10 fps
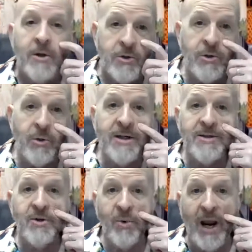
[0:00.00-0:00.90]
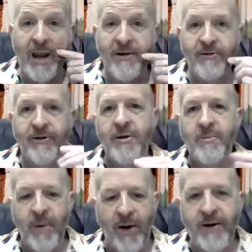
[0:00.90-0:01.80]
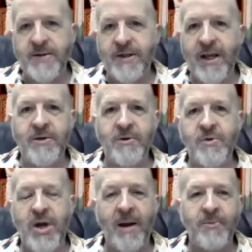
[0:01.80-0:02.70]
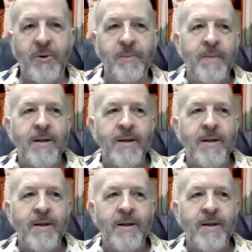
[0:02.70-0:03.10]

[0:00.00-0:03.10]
to his grave." Pause, end of chapter.